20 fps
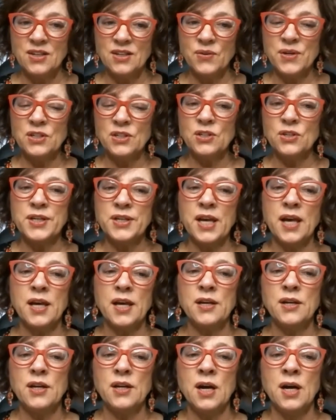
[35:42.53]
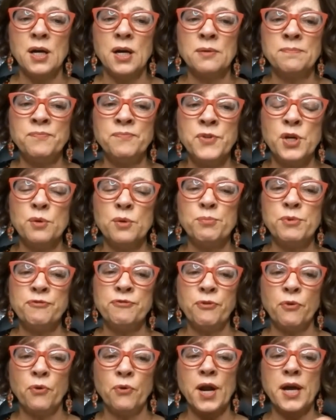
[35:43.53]
We're going to look at,
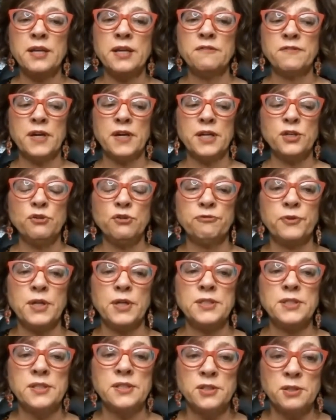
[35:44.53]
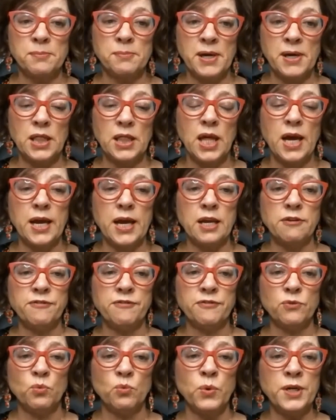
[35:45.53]
before I invite new friends into my
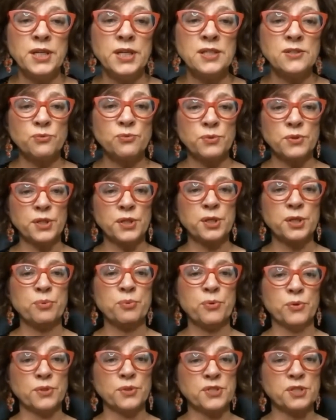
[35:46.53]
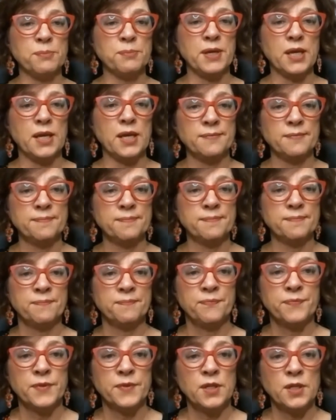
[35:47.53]
life, what is really important to me?
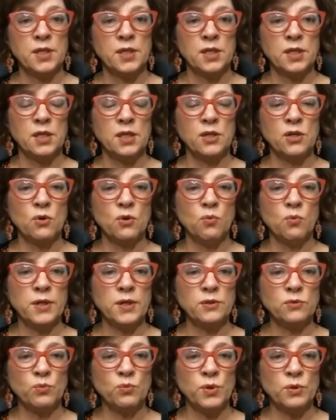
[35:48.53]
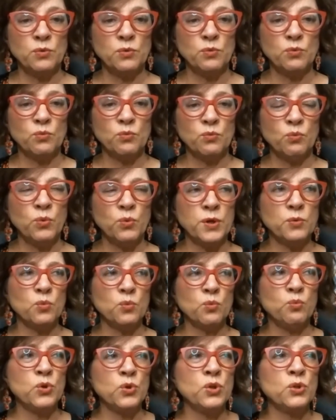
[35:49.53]
You know, what
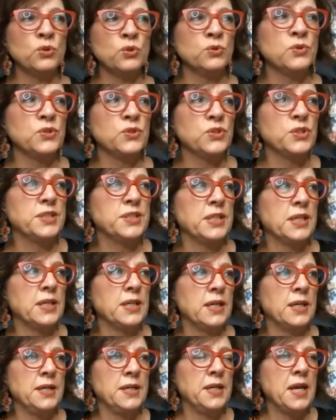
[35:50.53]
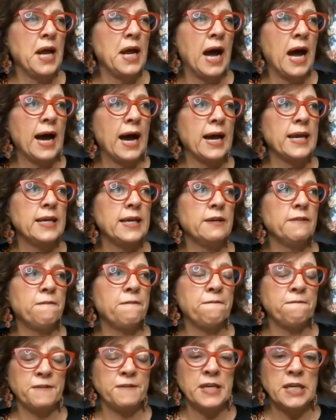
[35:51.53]
wounds did I
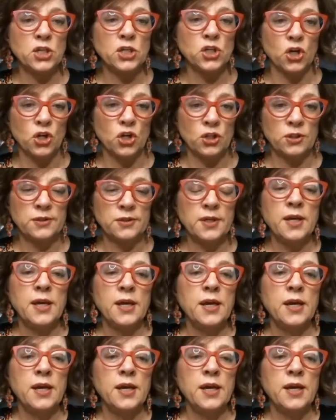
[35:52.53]
feel?